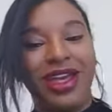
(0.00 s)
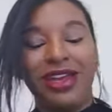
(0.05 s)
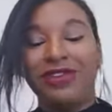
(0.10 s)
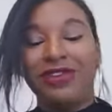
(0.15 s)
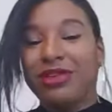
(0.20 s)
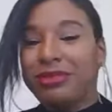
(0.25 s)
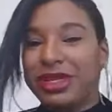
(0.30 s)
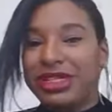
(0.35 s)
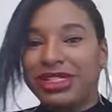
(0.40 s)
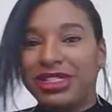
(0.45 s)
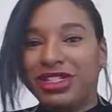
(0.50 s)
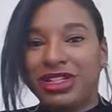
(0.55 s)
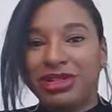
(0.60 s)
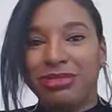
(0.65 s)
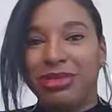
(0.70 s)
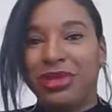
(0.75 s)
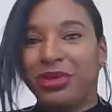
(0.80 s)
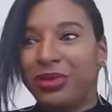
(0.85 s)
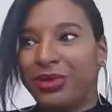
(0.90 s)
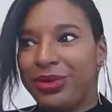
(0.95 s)
If you're
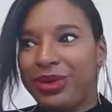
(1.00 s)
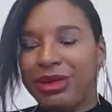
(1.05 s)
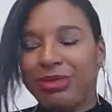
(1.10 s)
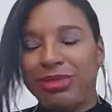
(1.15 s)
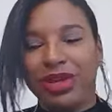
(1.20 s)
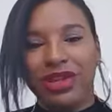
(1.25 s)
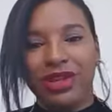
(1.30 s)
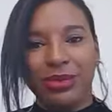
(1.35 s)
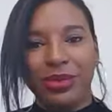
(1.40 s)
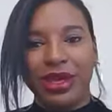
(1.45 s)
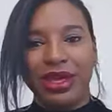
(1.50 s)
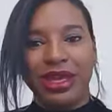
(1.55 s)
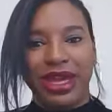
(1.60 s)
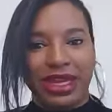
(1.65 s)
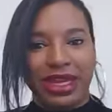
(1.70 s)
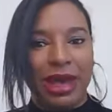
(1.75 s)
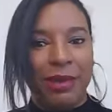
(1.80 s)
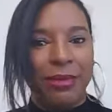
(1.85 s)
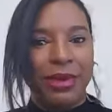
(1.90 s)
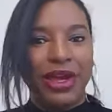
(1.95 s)
messaging me or calling me on the
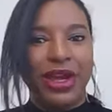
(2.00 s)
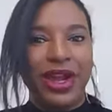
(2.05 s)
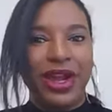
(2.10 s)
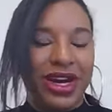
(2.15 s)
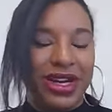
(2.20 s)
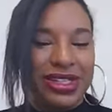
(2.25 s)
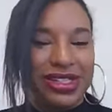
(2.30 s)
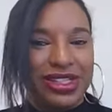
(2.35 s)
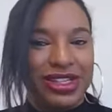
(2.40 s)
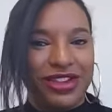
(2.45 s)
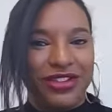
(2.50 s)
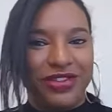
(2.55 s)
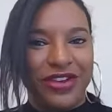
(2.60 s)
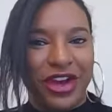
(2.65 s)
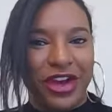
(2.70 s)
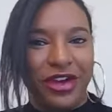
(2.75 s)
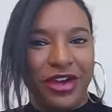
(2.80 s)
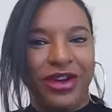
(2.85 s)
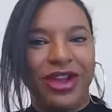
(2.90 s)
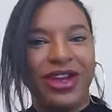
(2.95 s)
weekend, I'm going to answer the
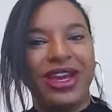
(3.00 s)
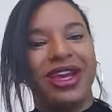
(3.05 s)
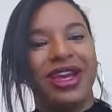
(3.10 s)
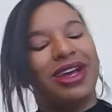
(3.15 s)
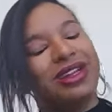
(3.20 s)
phone.